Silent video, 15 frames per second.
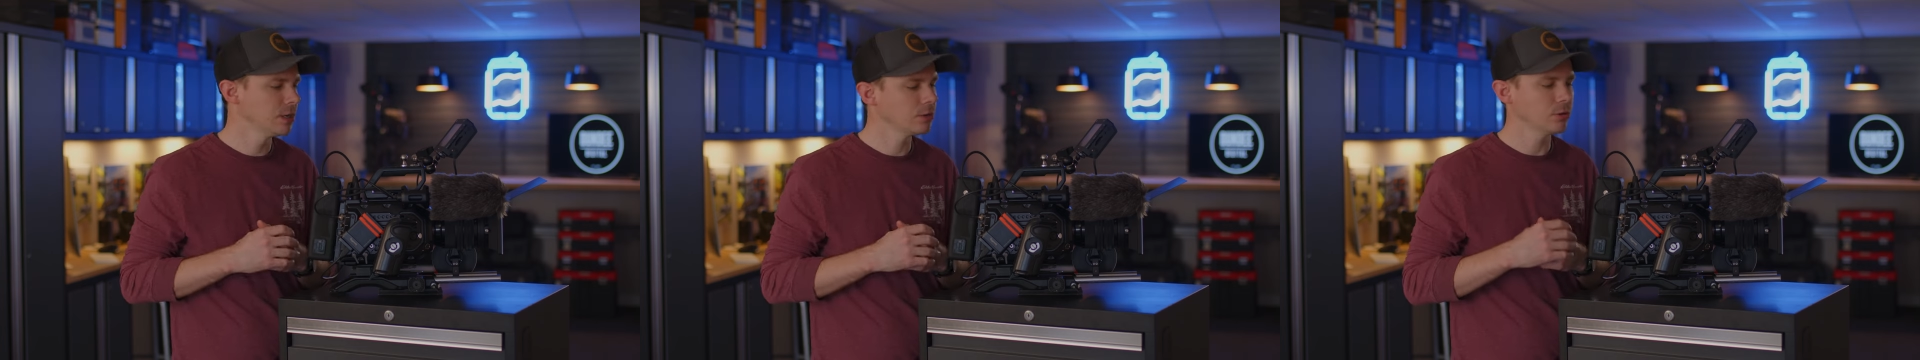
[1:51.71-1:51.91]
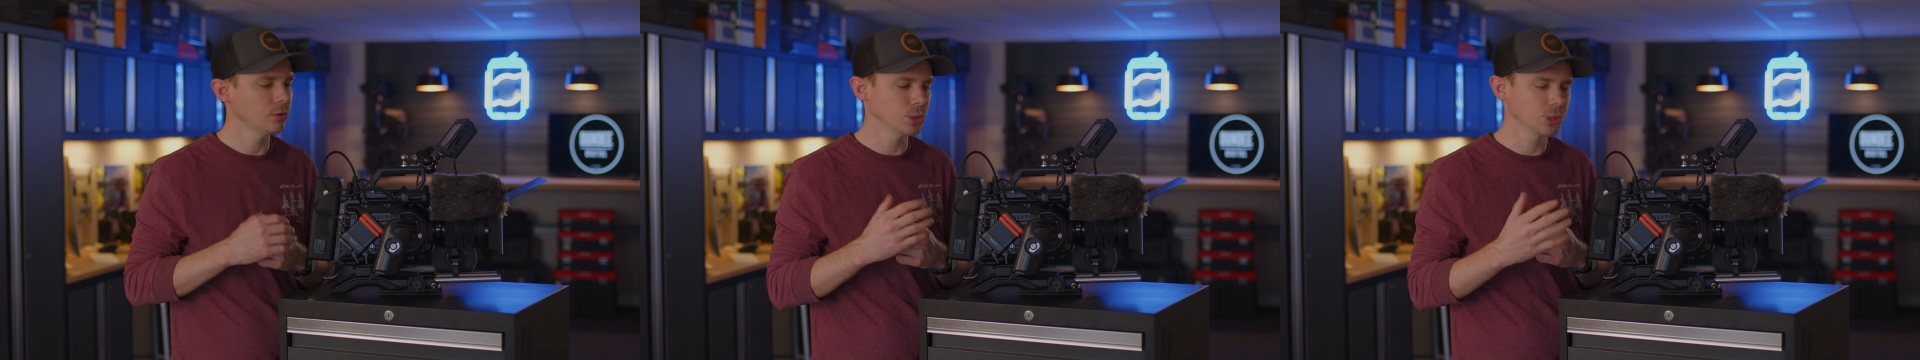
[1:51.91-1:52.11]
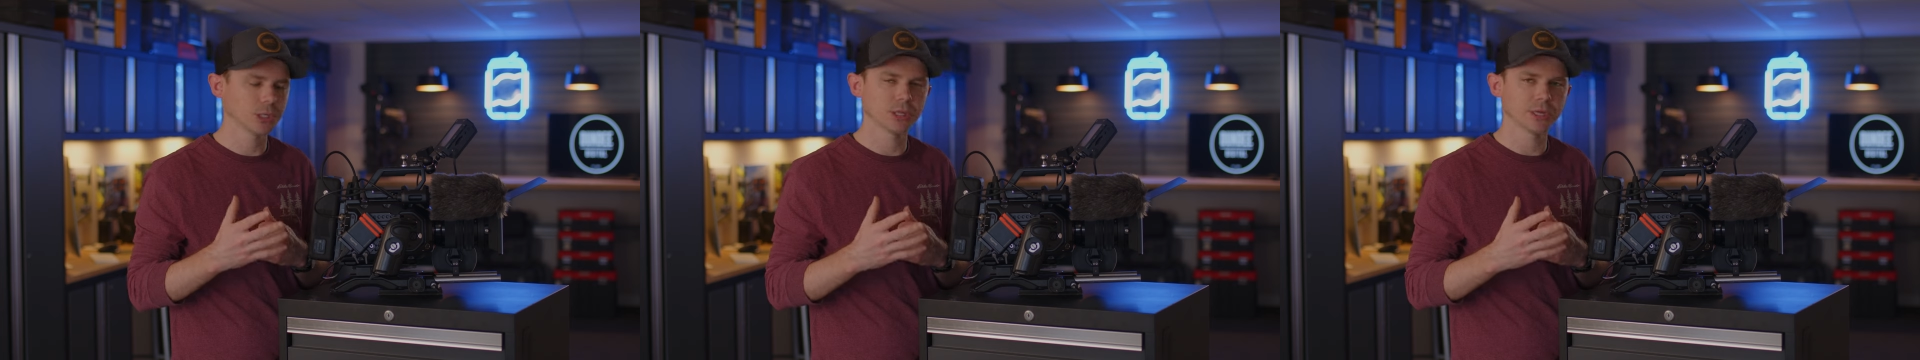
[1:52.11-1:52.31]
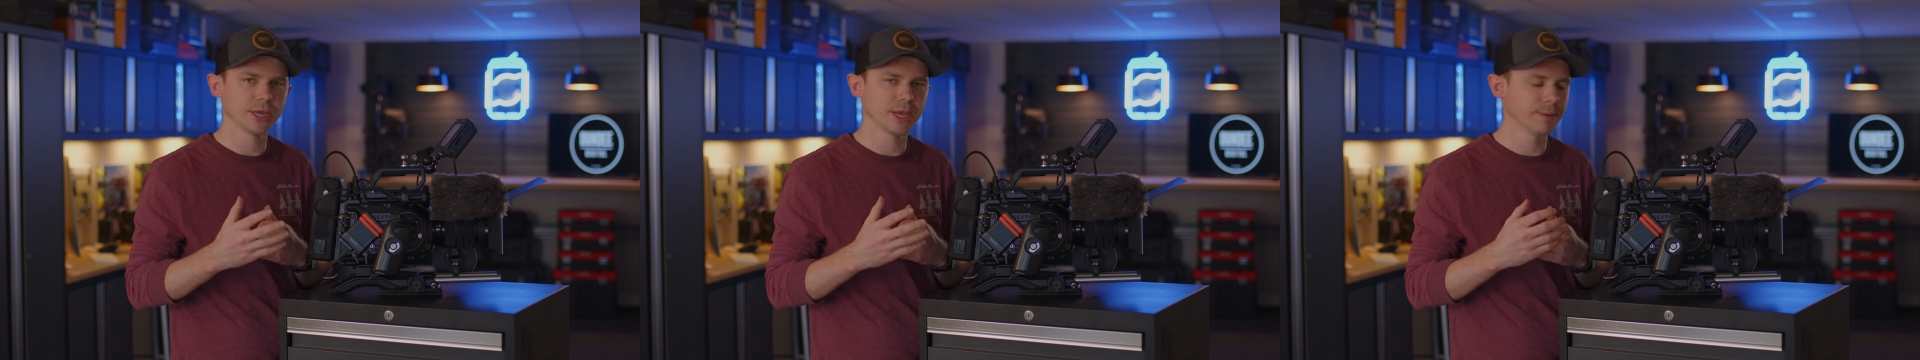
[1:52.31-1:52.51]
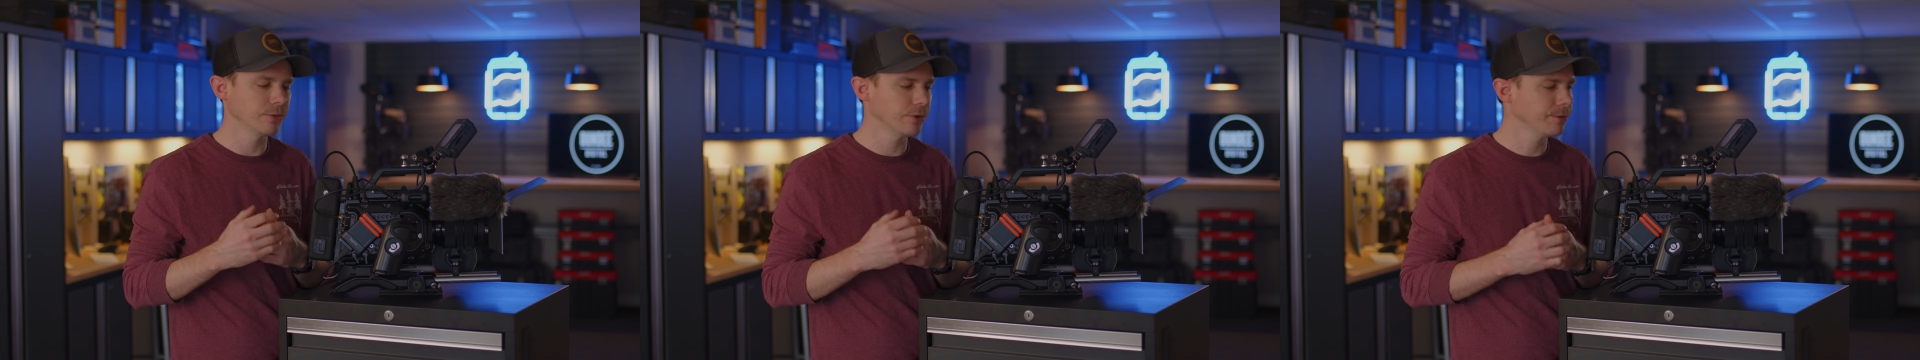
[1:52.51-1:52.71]
close to the
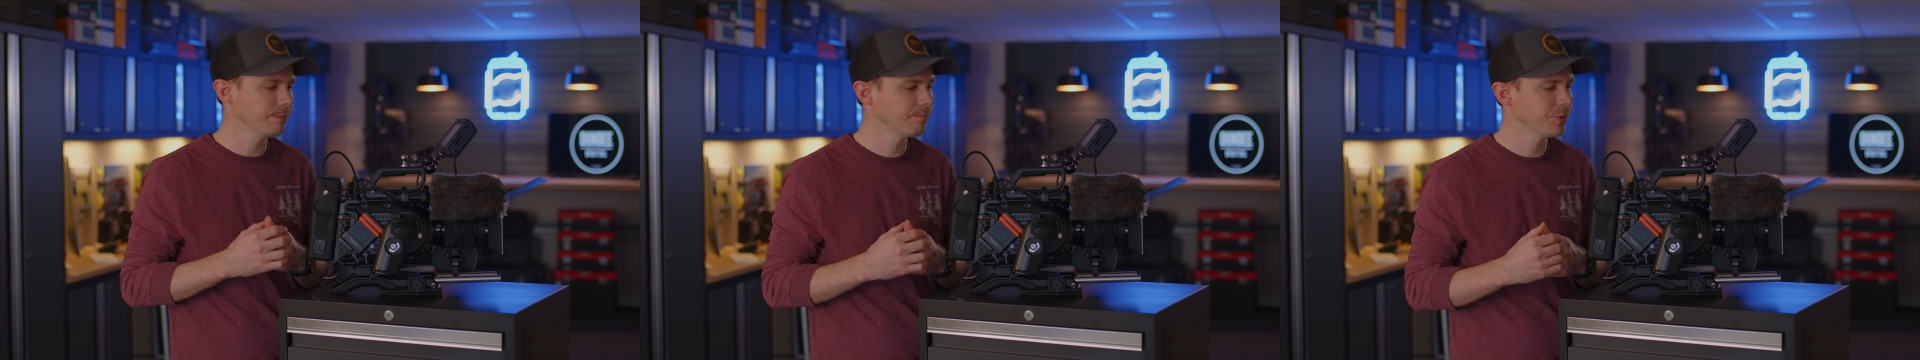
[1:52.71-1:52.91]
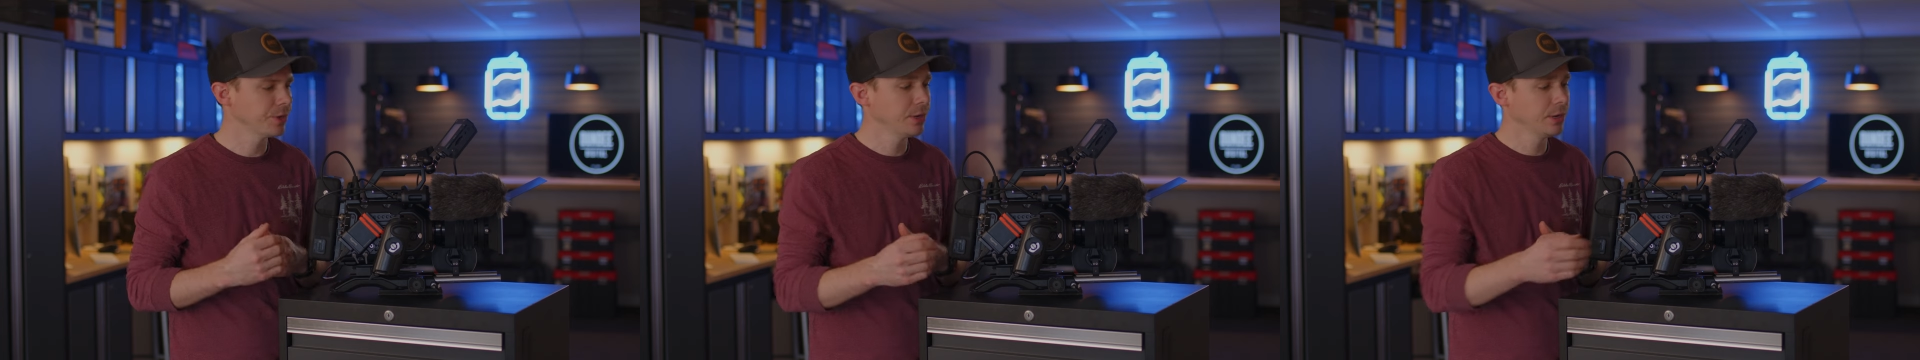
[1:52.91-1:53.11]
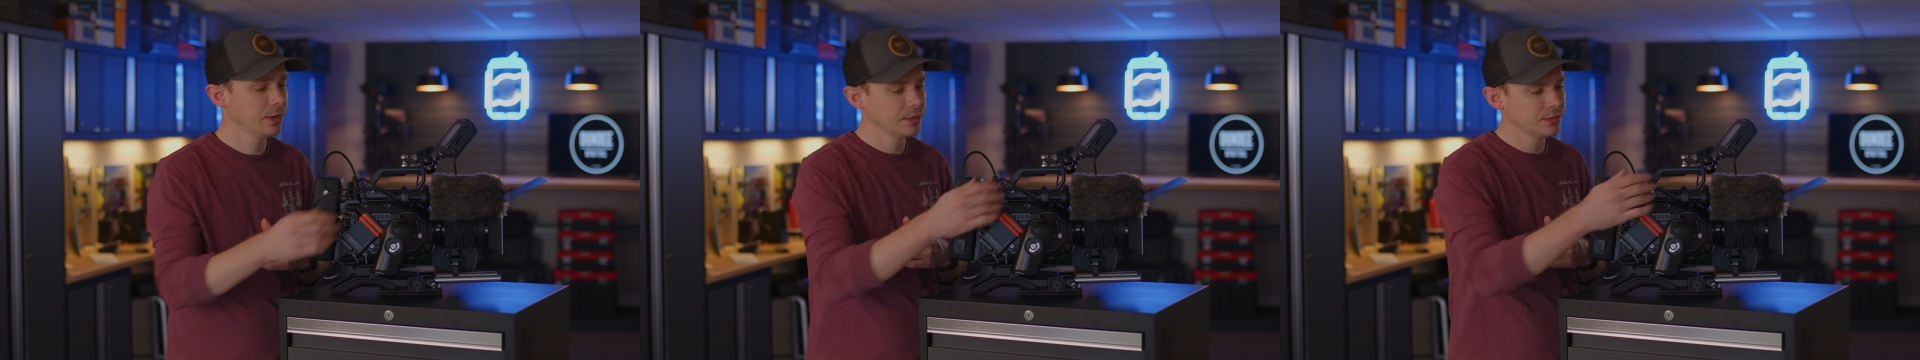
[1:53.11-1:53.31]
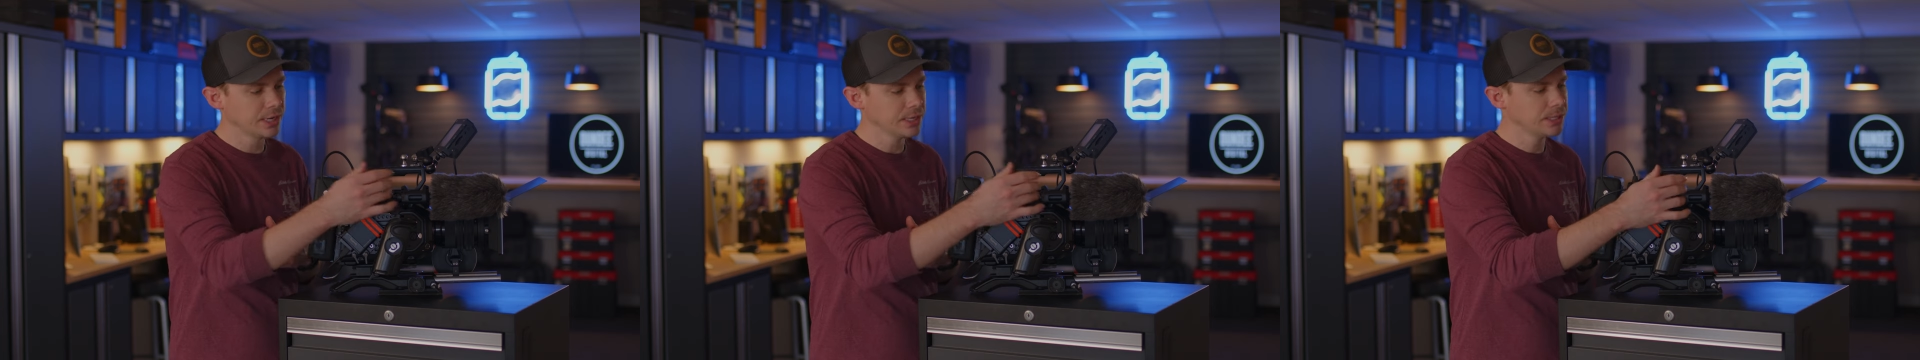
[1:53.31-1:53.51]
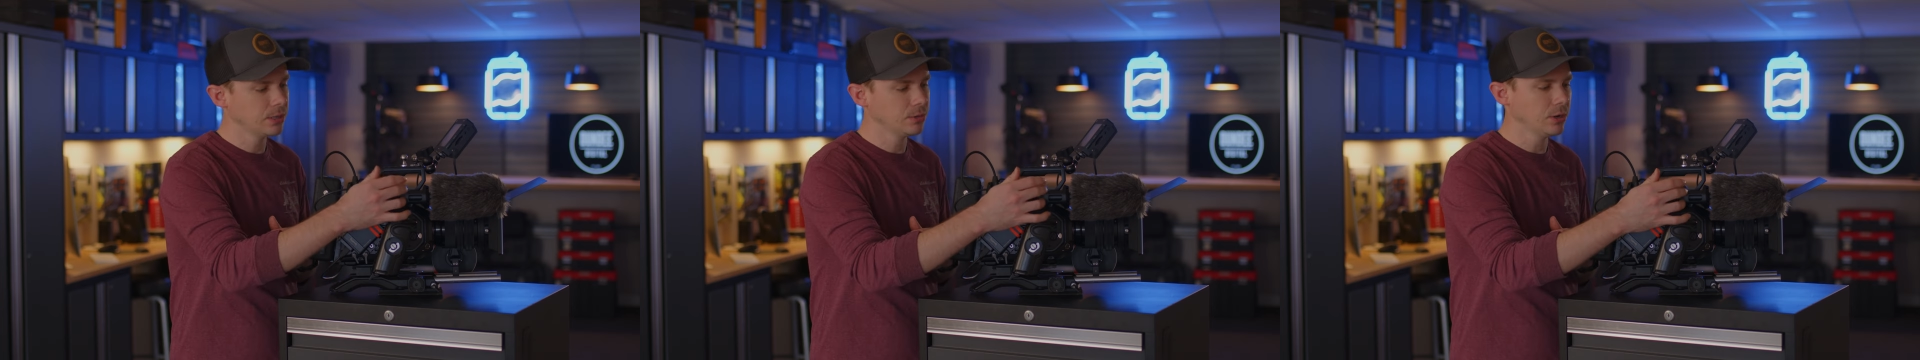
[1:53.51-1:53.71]
camera.
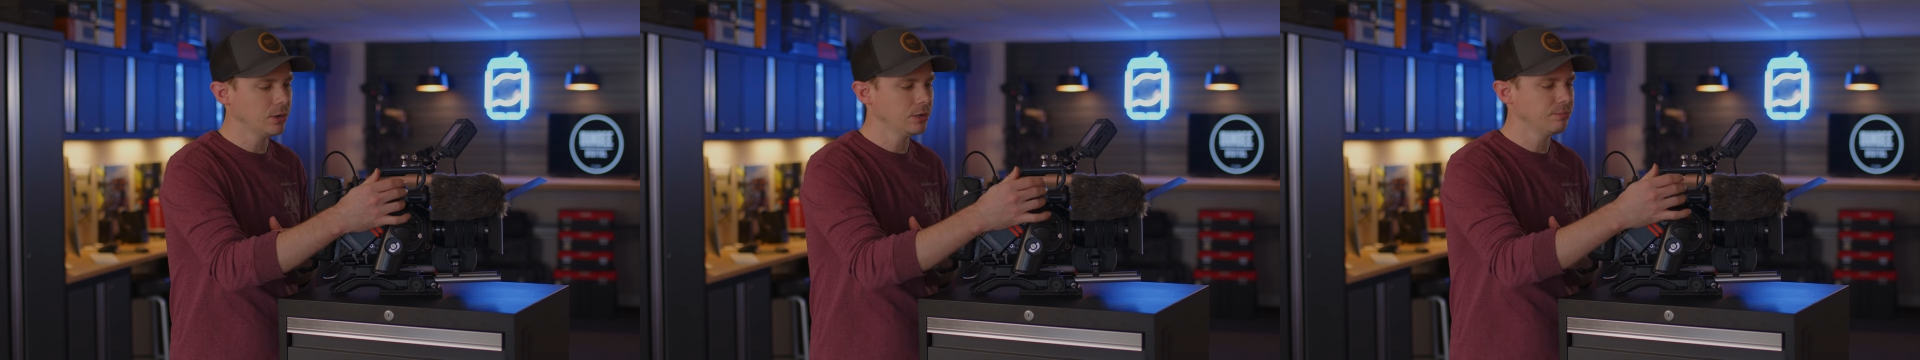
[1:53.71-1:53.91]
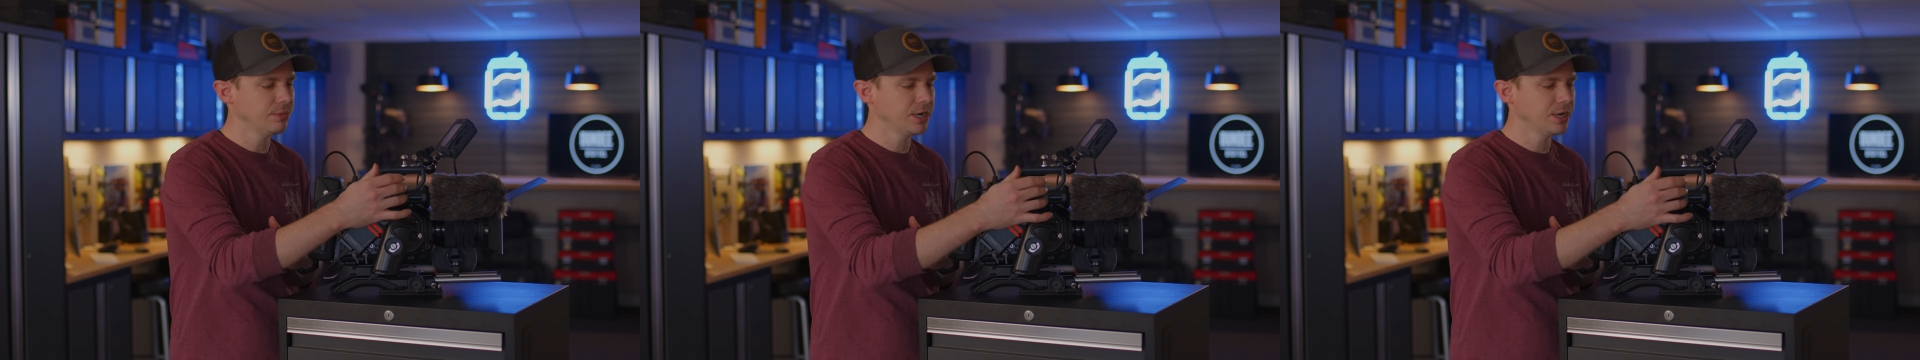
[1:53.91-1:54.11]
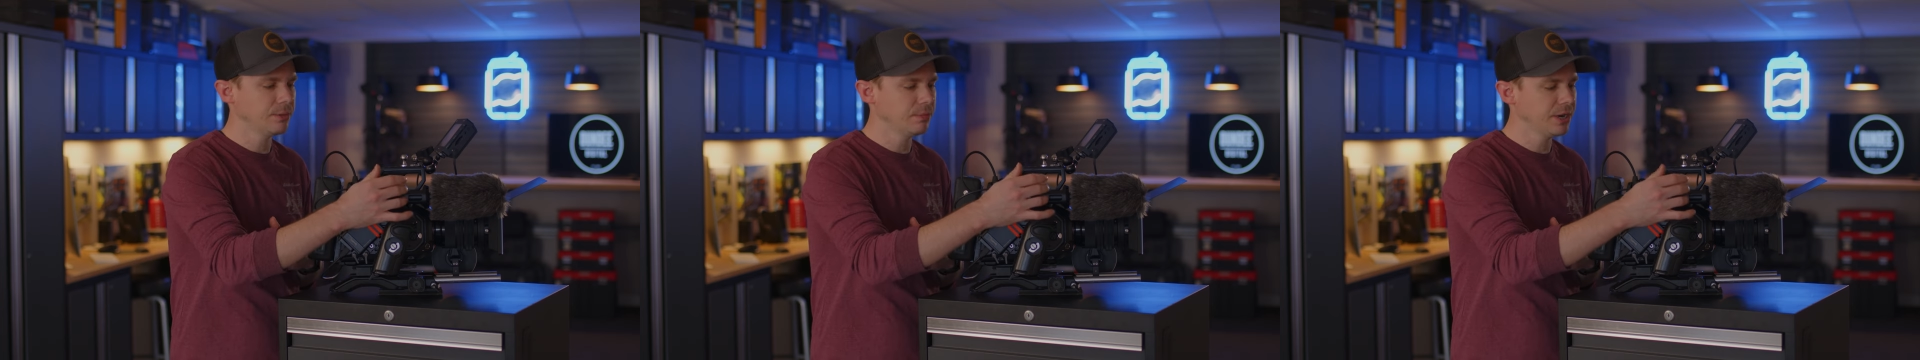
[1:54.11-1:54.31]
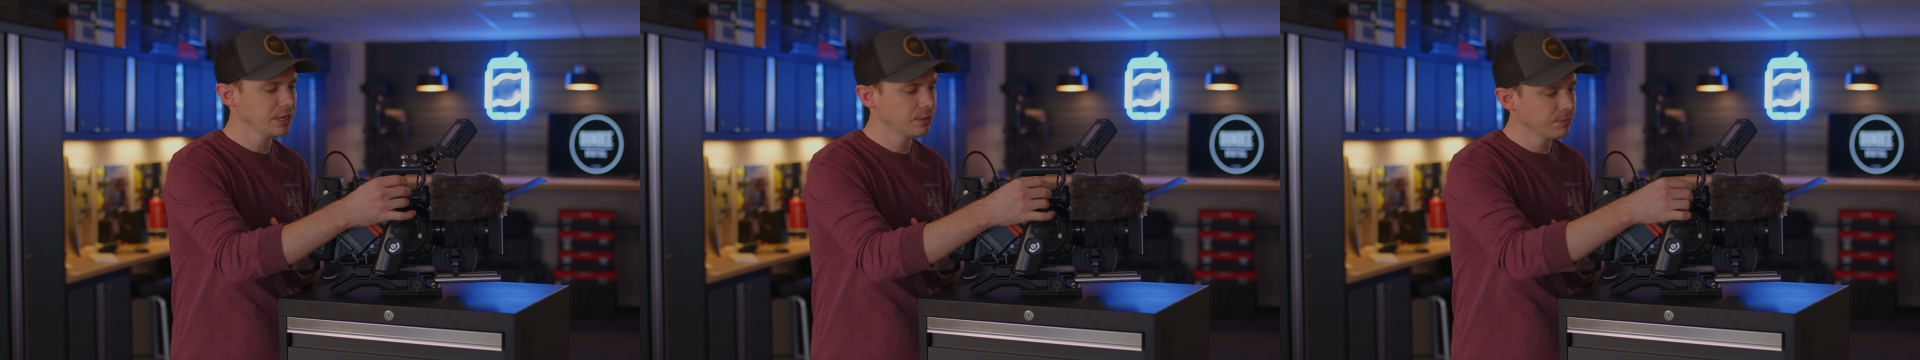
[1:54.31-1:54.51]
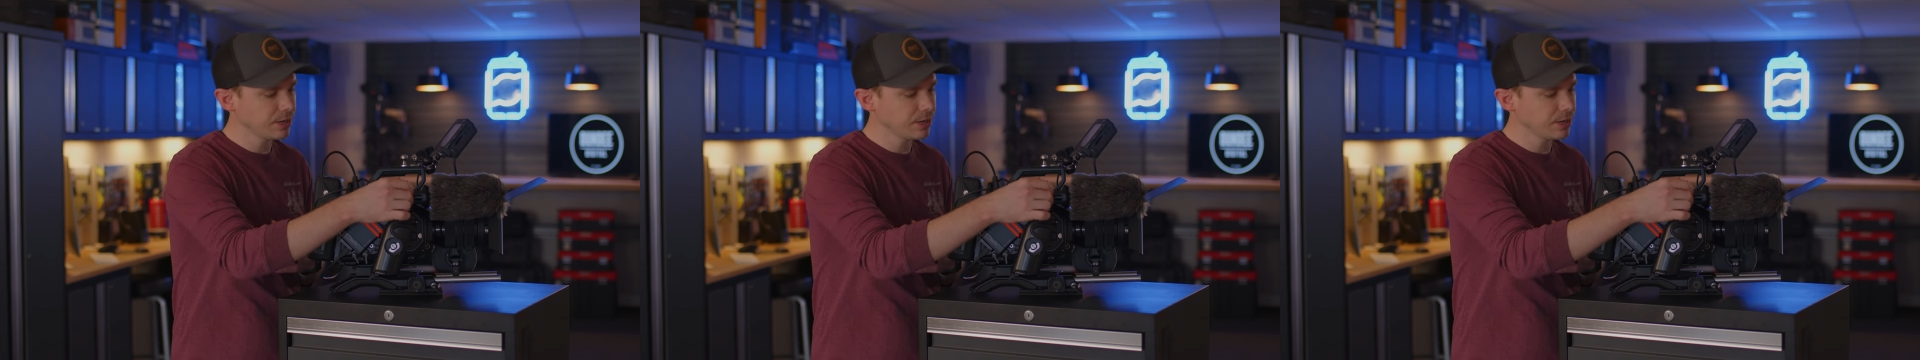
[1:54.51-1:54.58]
That's held on by a mic